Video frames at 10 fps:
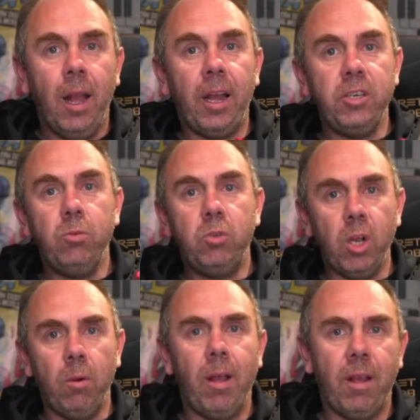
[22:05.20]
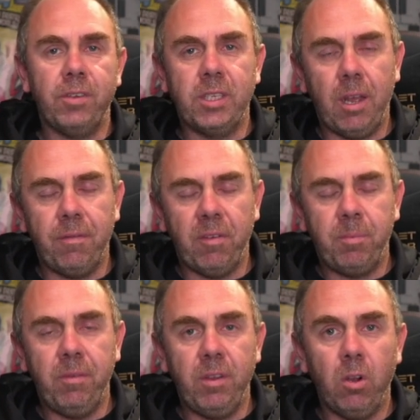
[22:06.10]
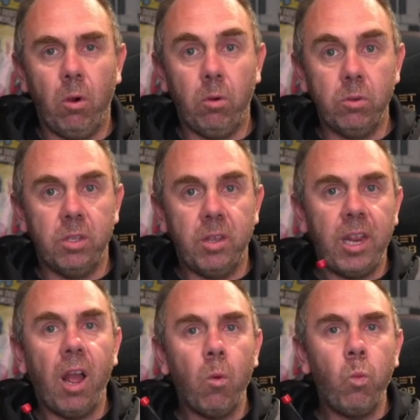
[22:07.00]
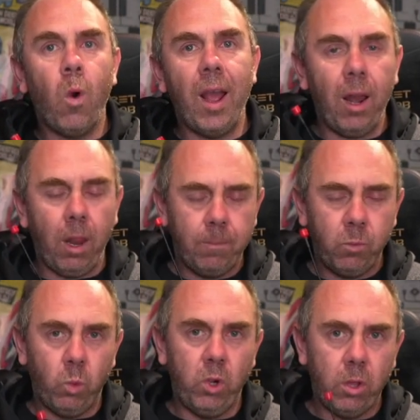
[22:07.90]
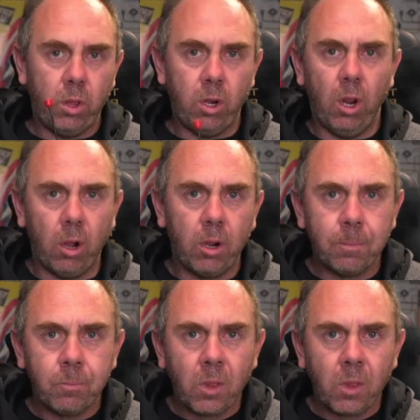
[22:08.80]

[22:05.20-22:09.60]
and you don't have a set of FPV goggles, they are well worth a look.